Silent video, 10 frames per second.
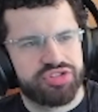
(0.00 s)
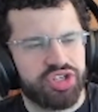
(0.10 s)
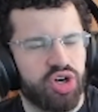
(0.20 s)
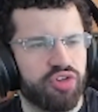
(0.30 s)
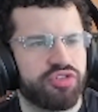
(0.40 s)

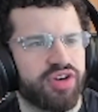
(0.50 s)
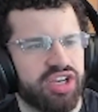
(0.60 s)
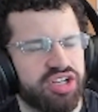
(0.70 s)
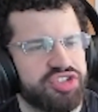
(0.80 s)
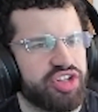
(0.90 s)
So if you
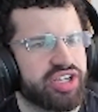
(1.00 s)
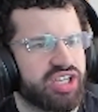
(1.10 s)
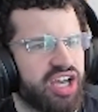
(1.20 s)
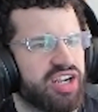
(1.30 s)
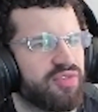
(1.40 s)
recognize that
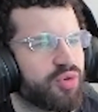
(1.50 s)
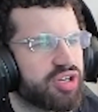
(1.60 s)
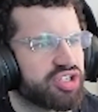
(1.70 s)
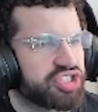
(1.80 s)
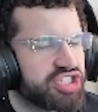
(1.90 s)
like kind of
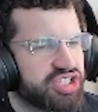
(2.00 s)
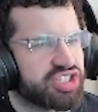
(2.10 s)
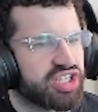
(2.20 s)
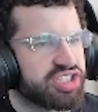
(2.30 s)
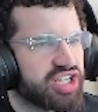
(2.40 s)
where her
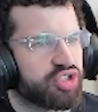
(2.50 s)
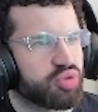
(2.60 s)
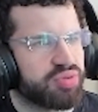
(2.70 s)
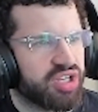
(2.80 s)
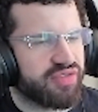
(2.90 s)
cheese is and
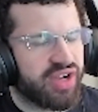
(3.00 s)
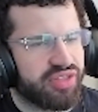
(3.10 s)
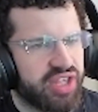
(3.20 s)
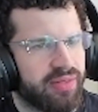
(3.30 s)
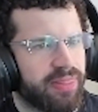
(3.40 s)
you play
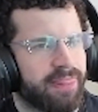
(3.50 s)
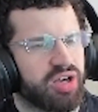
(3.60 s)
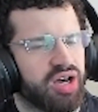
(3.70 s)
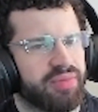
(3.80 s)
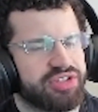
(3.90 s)
around that,
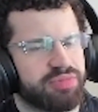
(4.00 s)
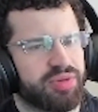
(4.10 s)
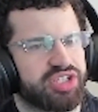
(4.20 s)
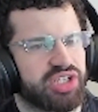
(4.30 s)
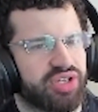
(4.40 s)
that's a
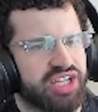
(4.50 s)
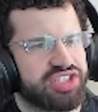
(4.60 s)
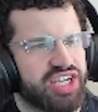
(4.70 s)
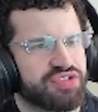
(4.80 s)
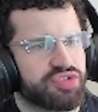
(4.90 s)
big deal. And I'd
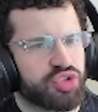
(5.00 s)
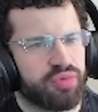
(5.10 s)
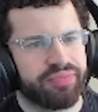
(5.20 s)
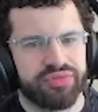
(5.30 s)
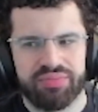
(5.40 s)
say as a
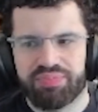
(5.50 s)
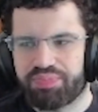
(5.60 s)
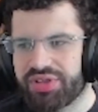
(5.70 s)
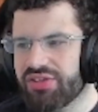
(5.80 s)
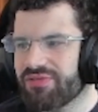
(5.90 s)
result,
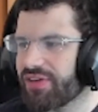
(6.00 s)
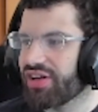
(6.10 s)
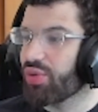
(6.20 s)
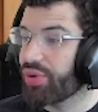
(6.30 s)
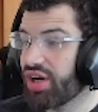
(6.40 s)
be
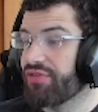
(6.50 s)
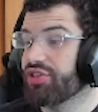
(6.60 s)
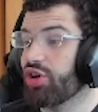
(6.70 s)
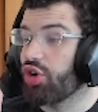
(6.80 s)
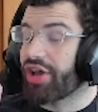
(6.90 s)
very aware of
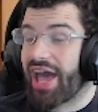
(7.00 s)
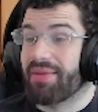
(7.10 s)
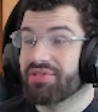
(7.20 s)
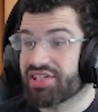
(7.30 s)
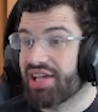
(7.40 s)
your own
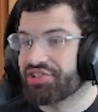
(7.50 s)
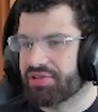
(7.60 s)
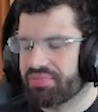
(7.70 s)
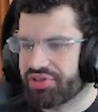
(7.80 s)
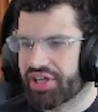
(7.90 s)
habits as
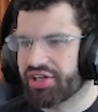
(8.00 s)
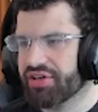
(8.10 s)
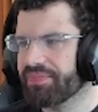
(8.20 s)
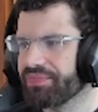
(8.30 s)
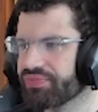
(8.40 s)
a
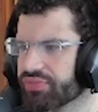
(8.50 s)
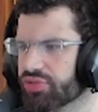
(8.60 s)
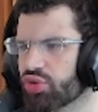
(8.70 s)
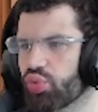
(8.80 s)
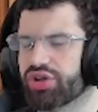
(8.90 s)
player
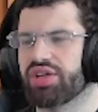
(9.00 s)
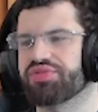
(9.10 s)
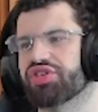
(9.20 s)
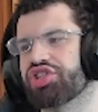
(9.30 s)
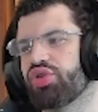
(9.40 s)
when it
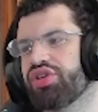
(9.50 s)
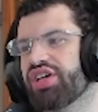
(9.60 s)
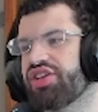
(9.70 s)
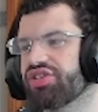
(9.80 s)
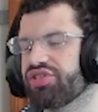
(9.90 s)
comes to
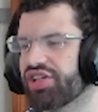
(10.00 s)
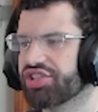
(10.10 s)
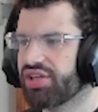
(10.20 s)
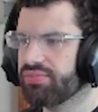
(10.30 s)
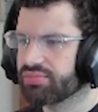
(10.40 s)
shielding and your
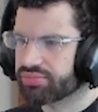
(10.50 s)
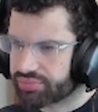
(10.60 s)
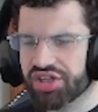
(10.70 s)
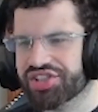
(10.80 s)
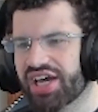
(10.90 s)
ledge game,
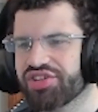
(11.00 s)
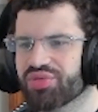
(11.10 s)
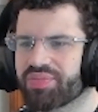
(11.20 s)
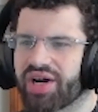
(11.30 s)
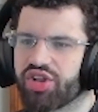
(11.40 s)
because that
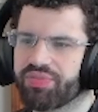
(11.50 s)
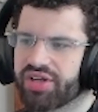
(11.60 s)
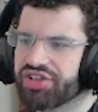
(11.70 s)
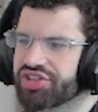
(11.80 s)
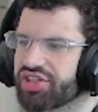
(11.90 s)
is where Byleth
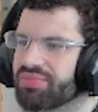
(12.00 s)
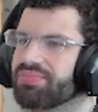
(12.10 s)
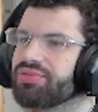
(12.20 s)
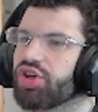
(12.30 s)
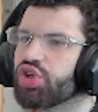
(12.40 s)
player is gonna
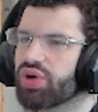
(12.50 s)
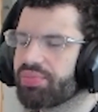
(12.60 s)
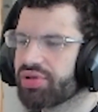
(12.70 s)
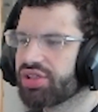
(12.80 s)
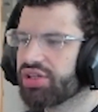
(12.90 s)
blow you up.